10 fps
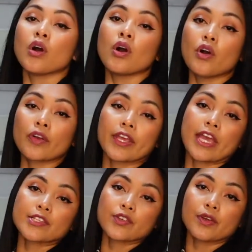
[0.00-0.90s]
Okay,
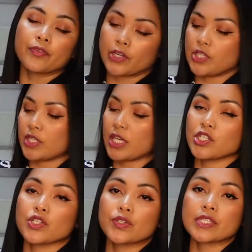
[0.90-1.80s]
guys. So the first
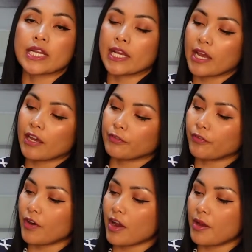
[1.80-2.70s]
shoes that I got
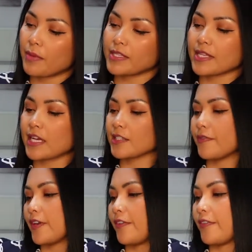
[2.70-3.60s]
from Saks
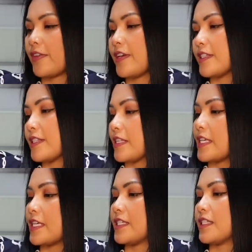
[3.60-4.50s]
Fifth is
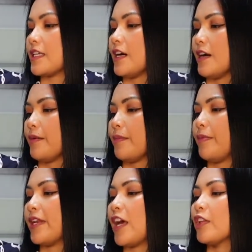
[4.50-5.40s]
this
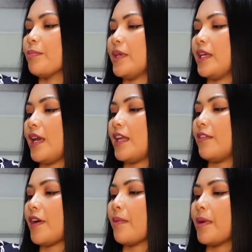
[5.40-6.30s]
Penelope
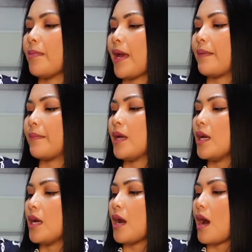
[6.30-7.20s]
85mm
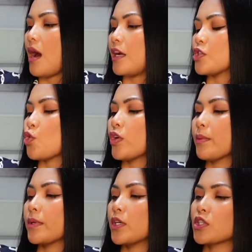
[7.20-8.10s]

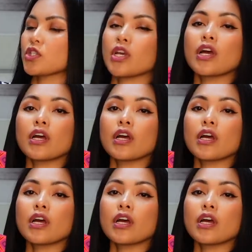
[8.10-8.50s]
TORY BURCH